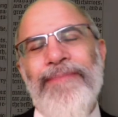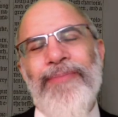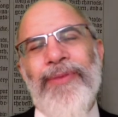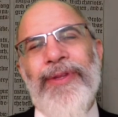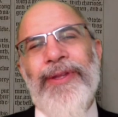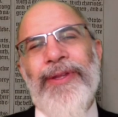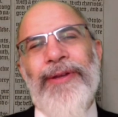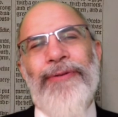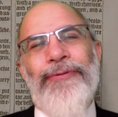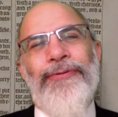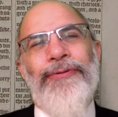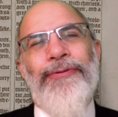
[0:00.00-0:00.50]

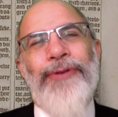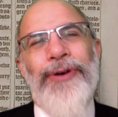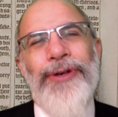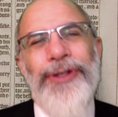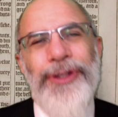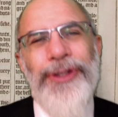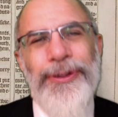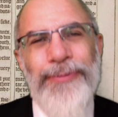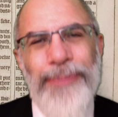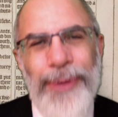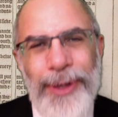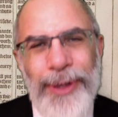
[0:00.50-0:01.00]
the
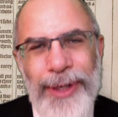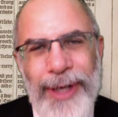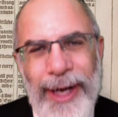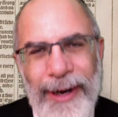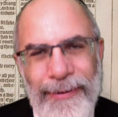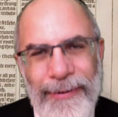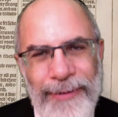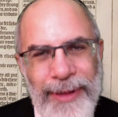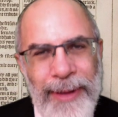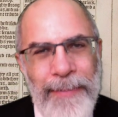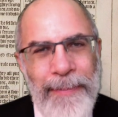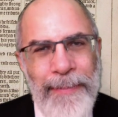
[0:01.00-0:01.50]
first book
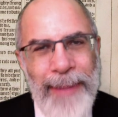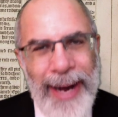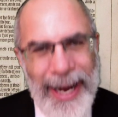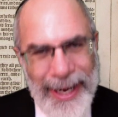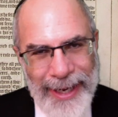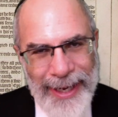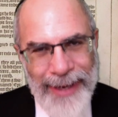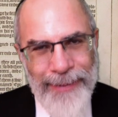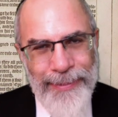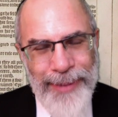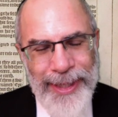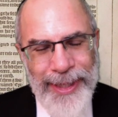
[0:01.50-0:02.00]
of the
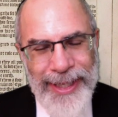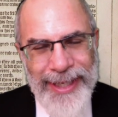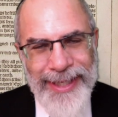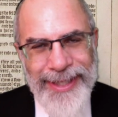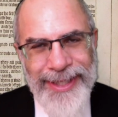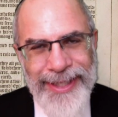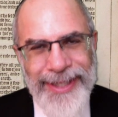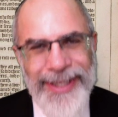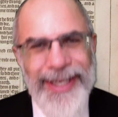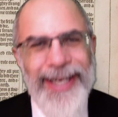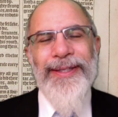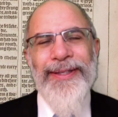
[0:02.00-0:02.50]

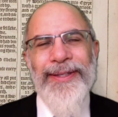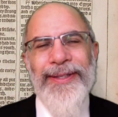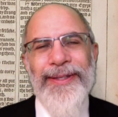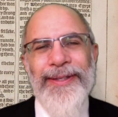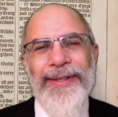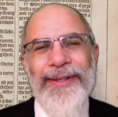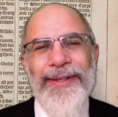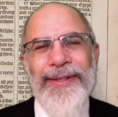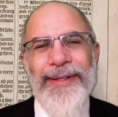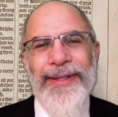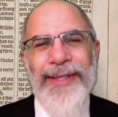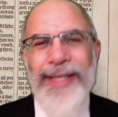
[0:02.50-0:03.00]
Maccabees.
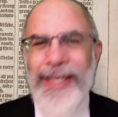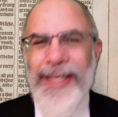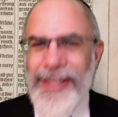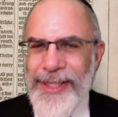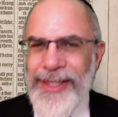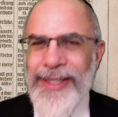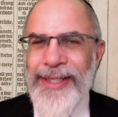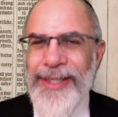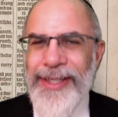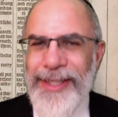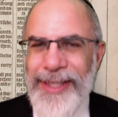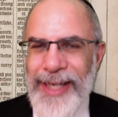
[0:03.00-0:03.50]
This
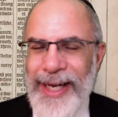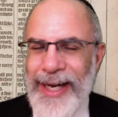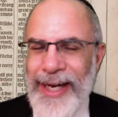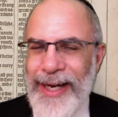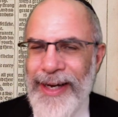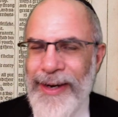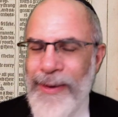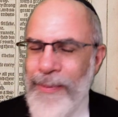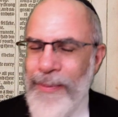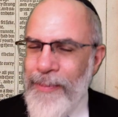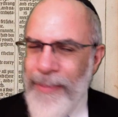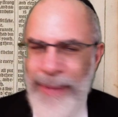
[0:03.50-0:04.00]
is an
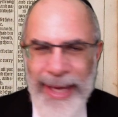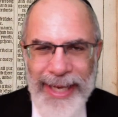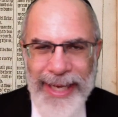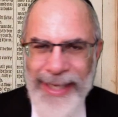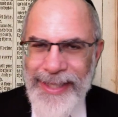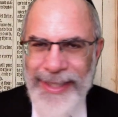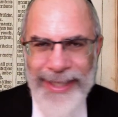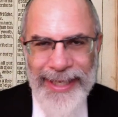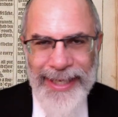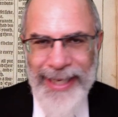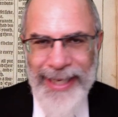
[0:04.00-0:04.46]
amazing